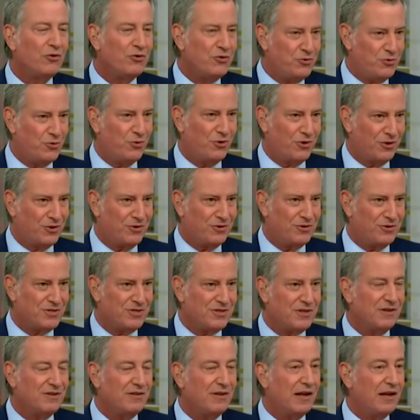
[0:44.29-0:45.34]
New
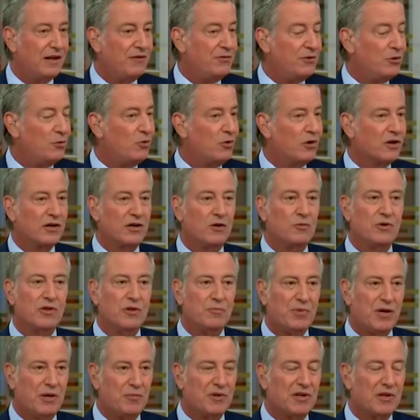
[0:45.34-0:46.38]
Yorkers that if you're working with a
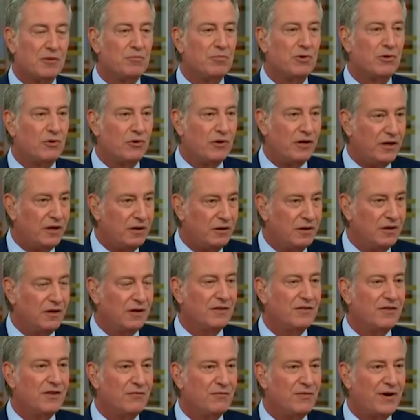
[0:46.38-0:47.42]
public employee,
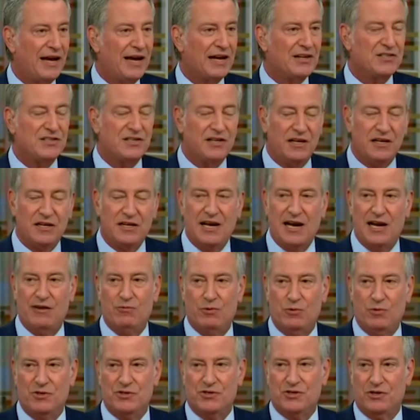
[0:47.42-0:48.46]
they're vaccinated,
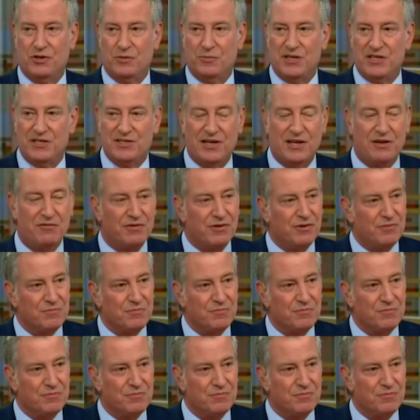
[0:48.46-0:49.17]
everyone's going to be safe.